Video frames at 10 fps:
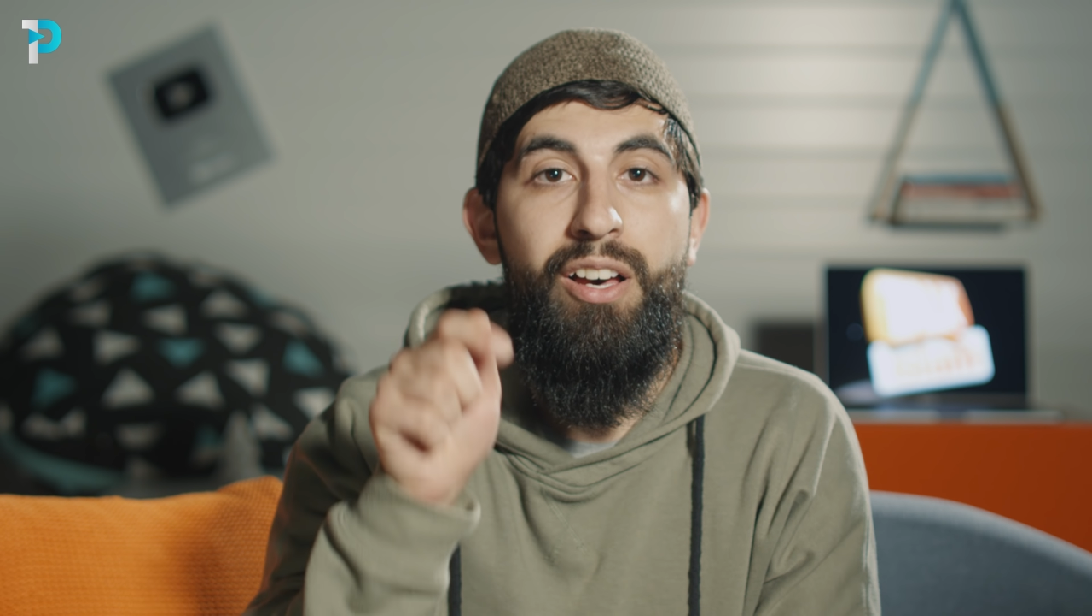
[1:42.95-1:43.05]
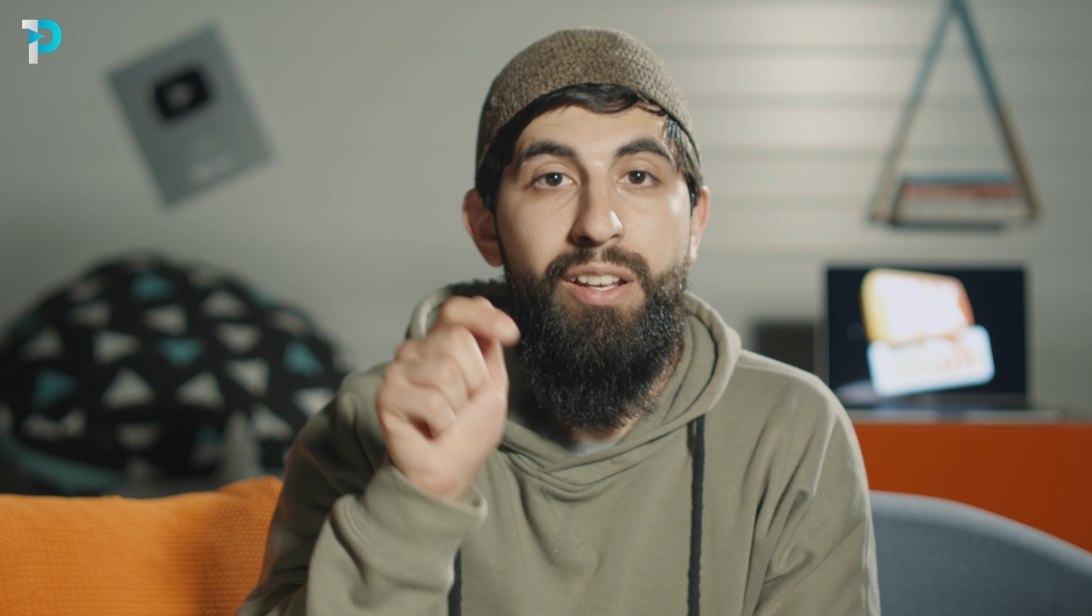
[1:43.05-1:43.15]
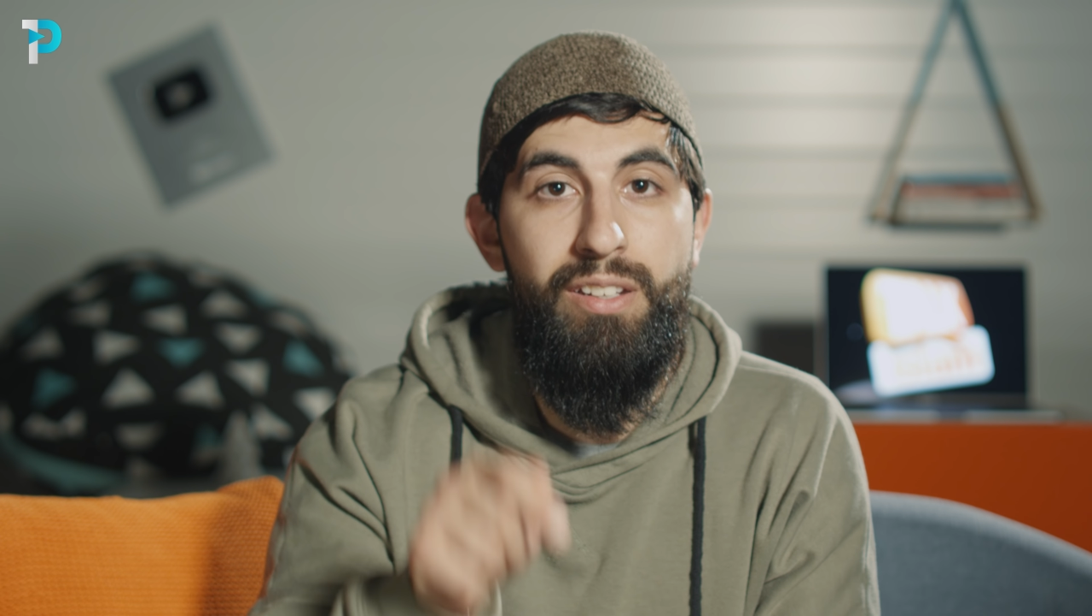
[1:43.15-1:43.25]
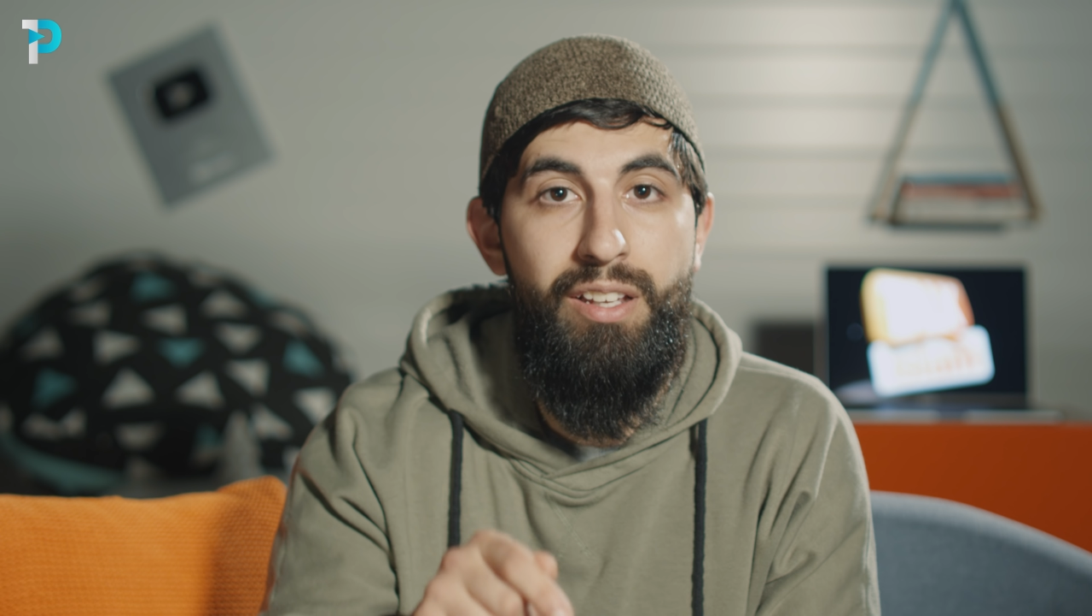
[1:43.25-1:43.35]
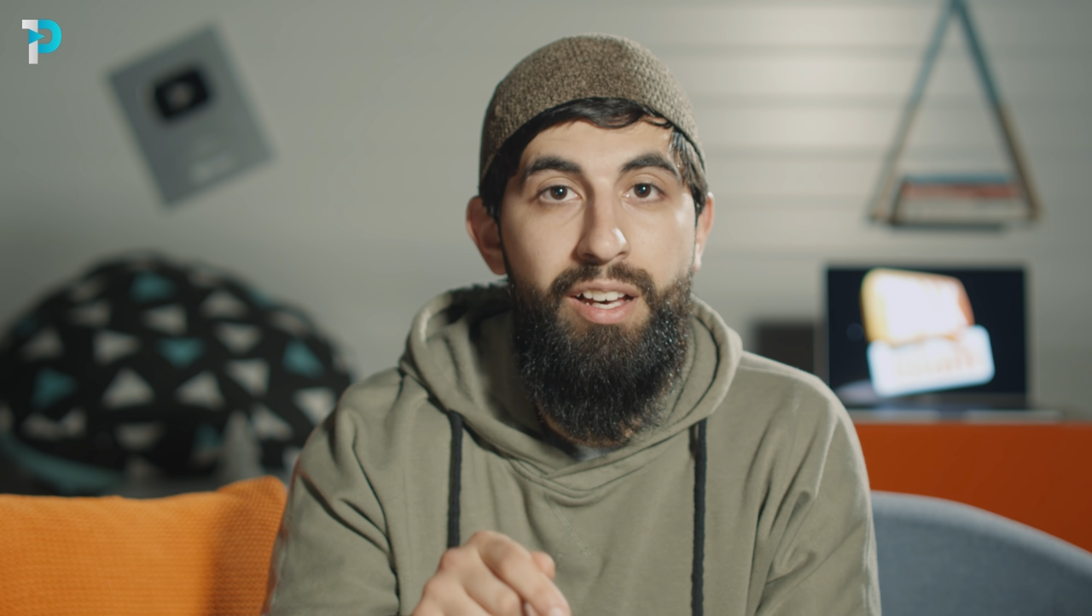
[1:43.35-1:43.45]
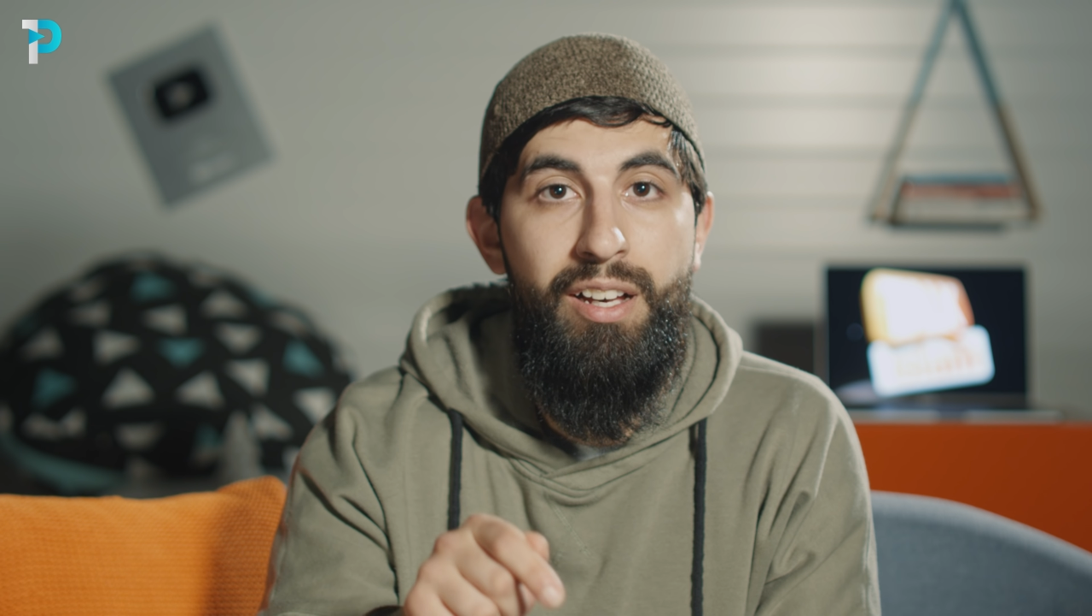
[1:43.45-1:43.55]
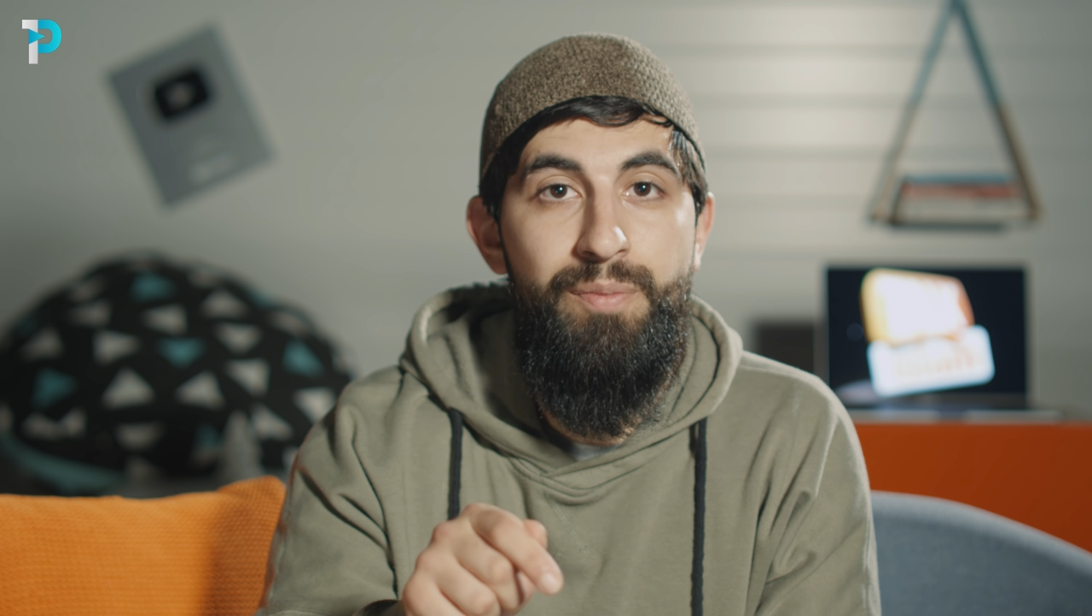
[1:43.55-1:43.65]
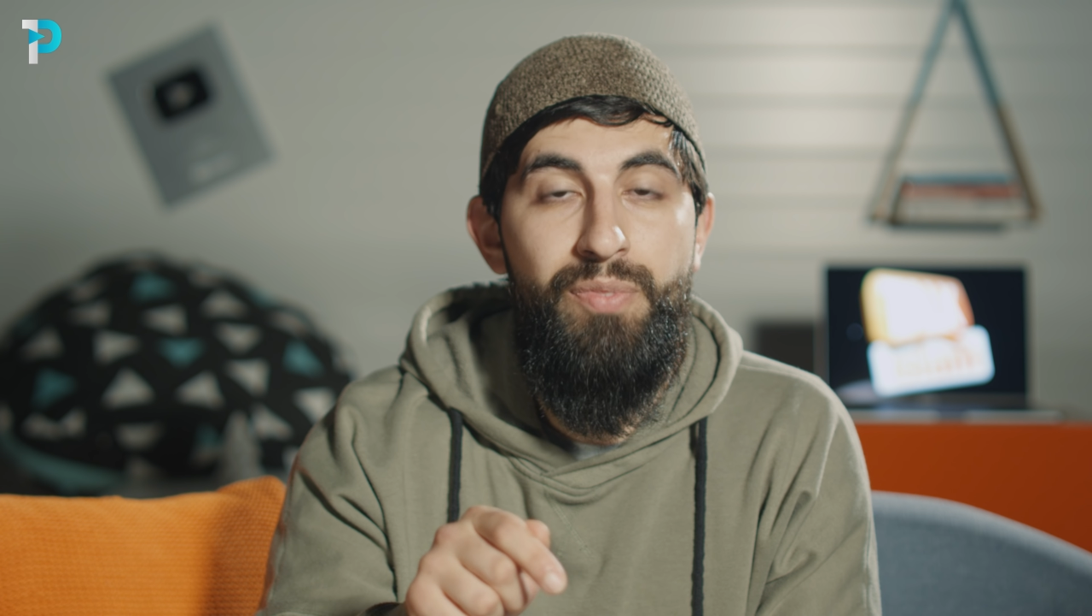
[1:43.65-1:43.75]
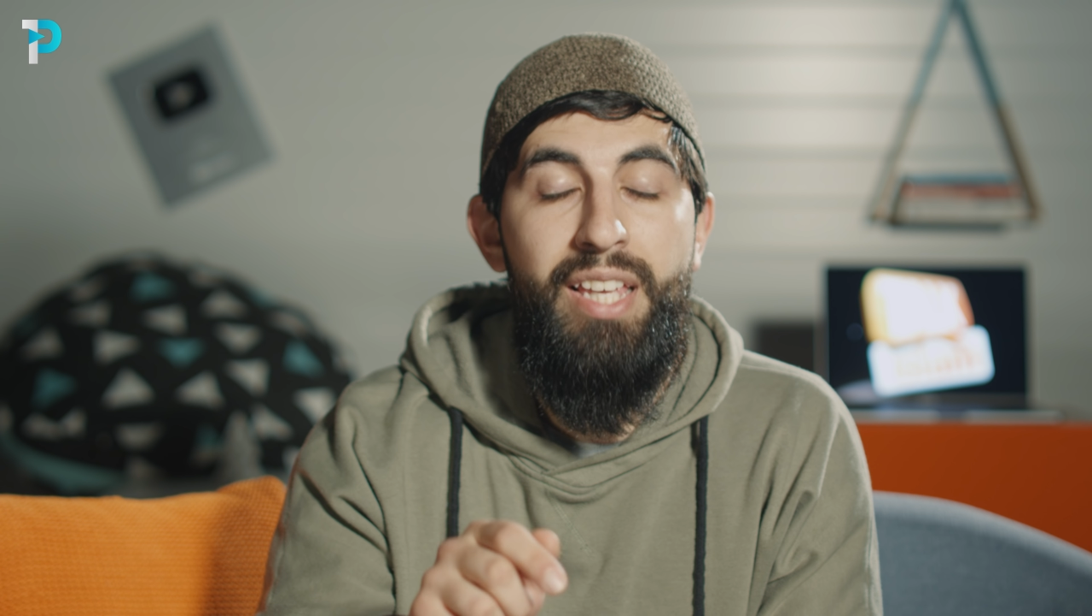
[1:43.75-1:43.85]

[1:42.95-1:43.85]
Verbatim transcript: Allah